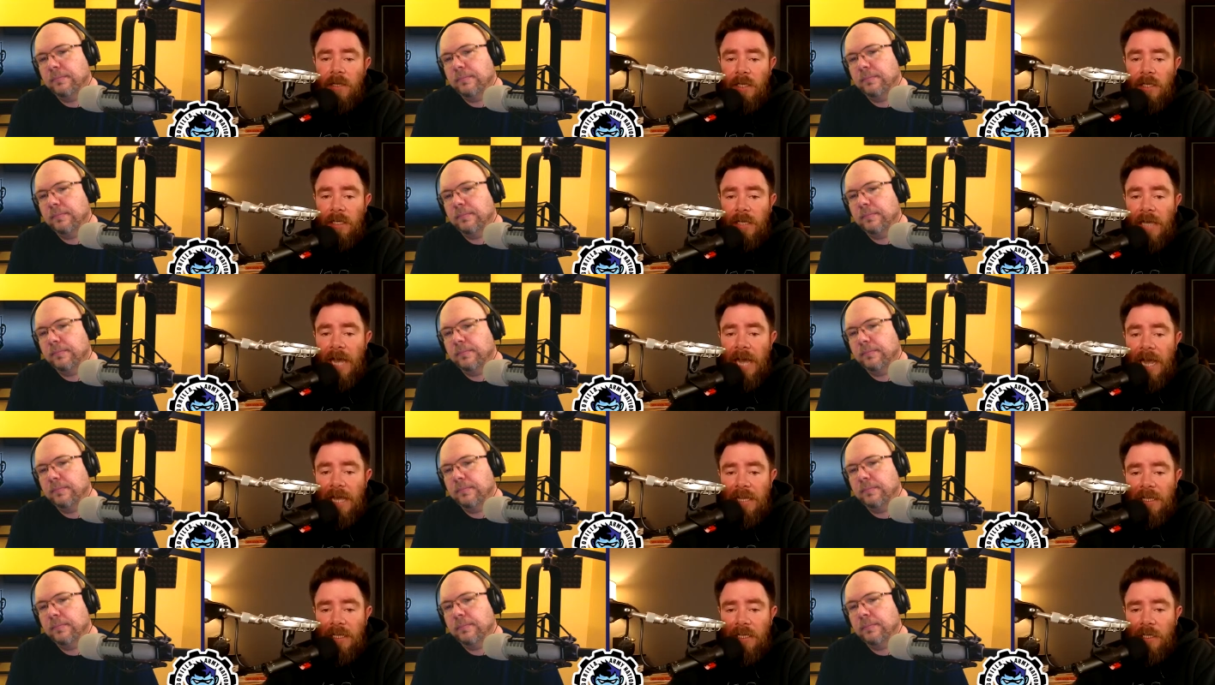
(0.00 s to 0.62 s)
Speaker 1: The
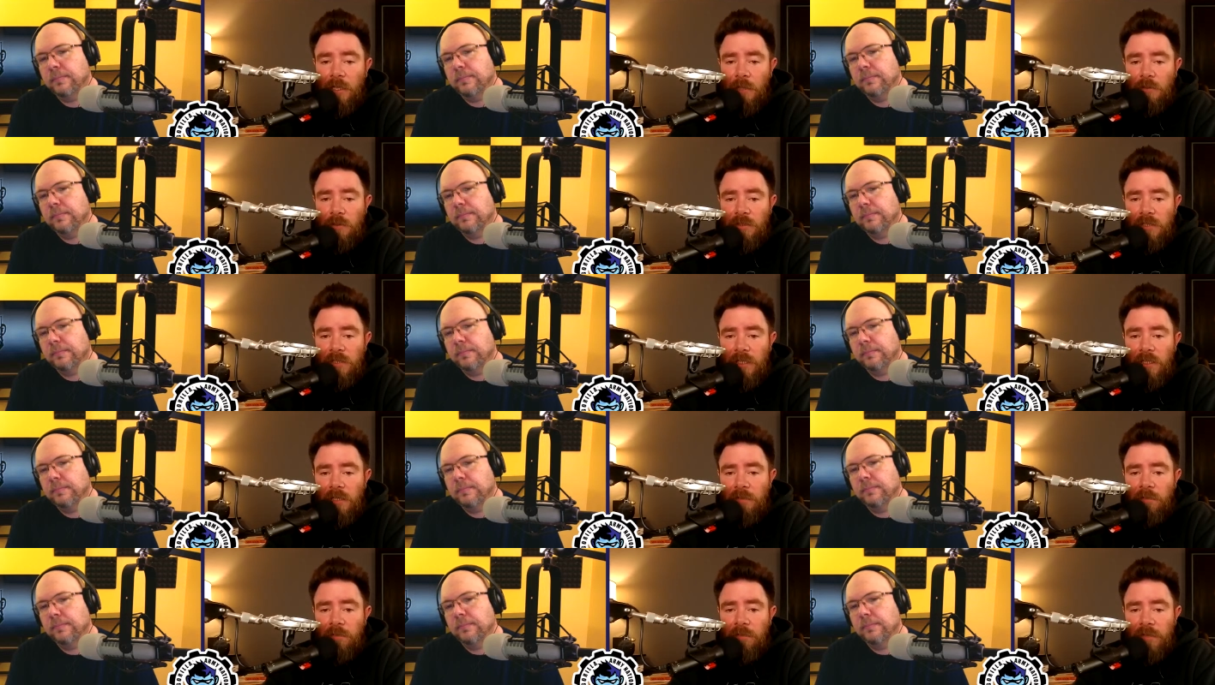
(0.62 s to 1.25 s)
guy that goes
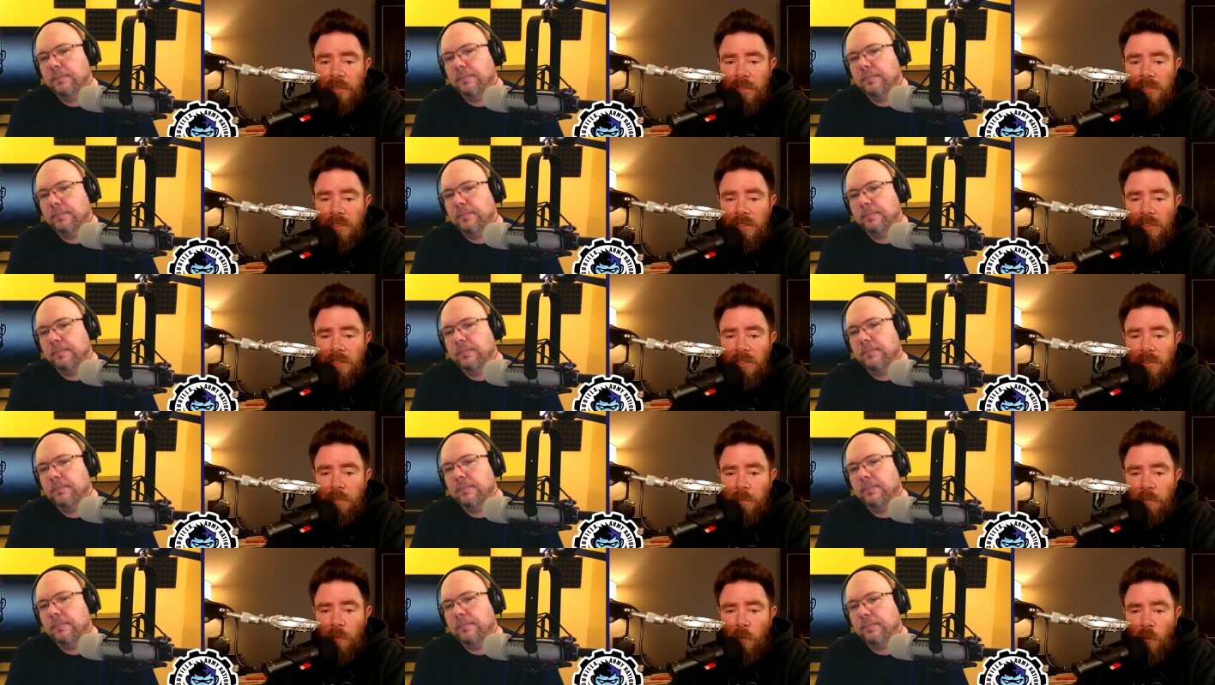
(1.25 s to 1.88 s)
in and
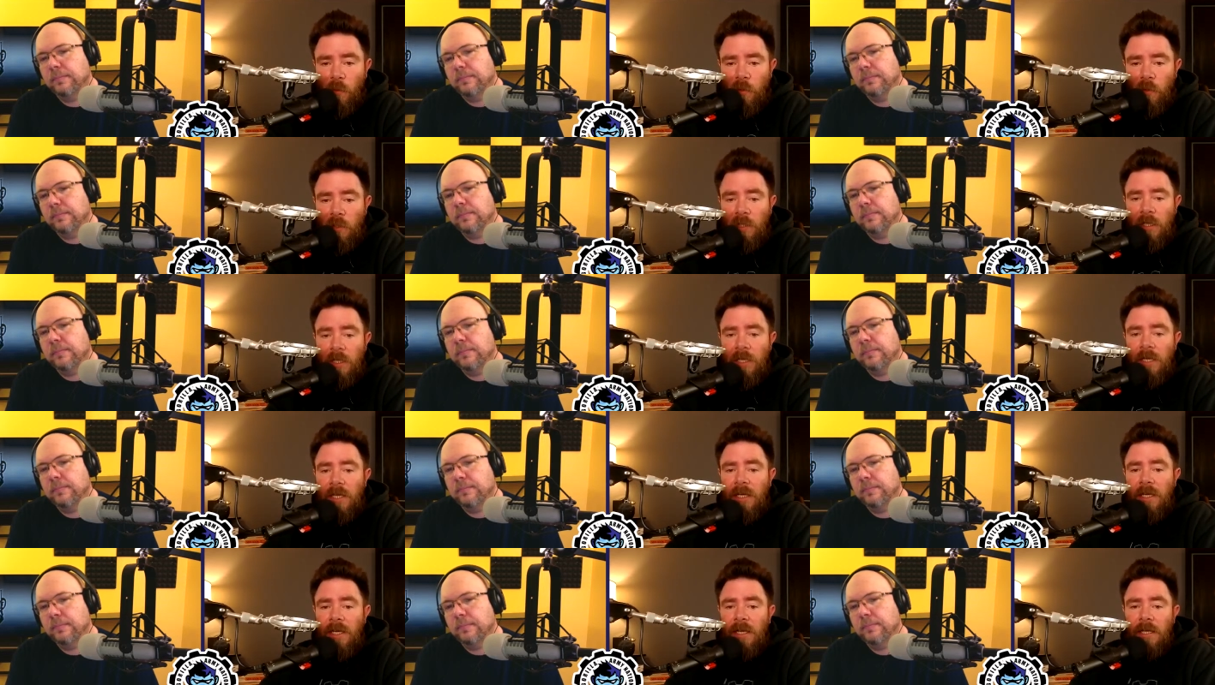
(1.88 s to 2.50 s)
fixes the pool,
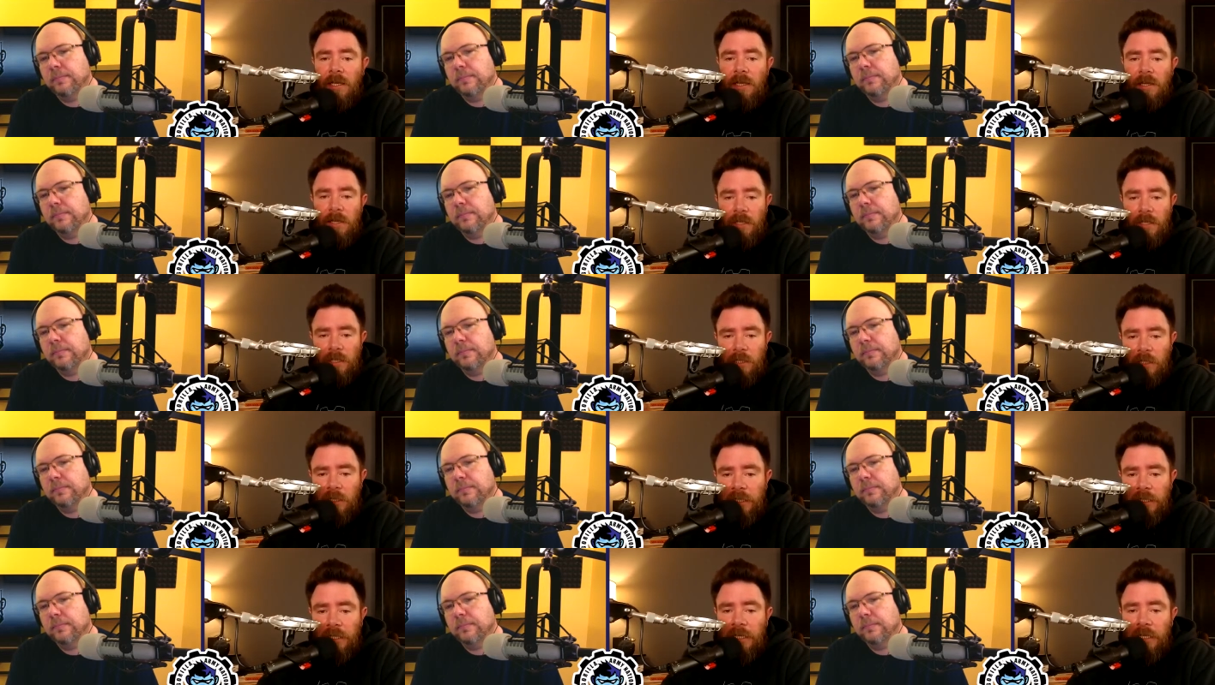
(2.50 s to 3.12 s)
the
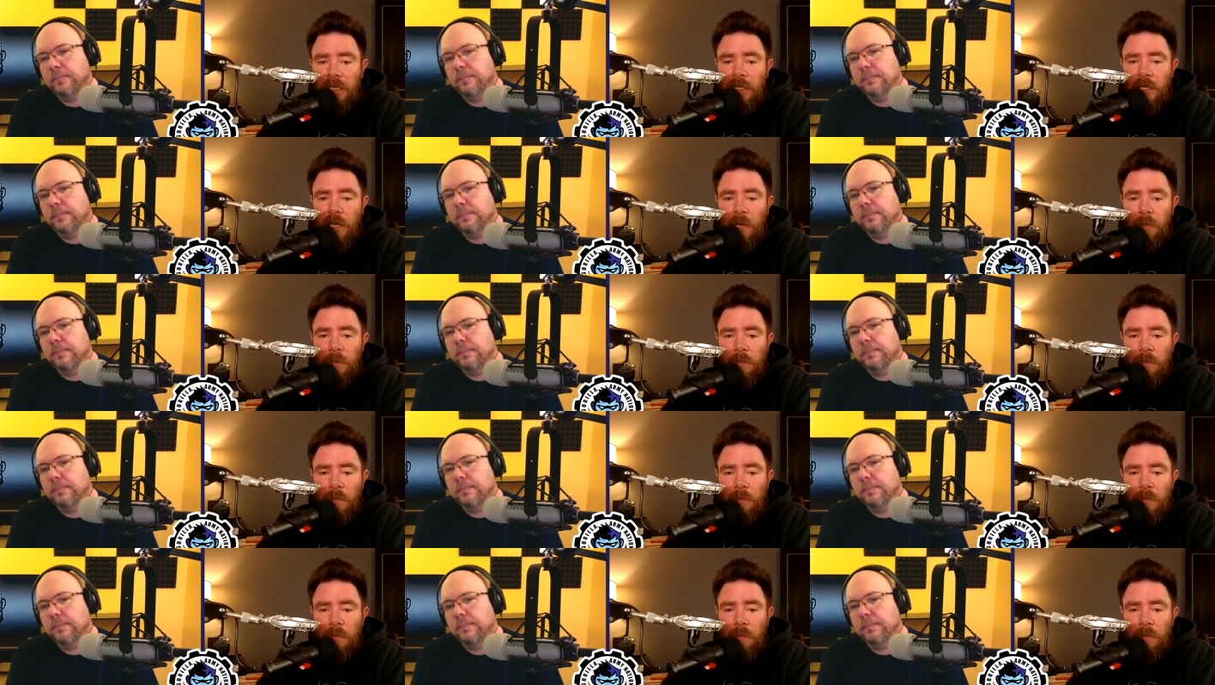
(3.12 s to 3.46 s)
cleaning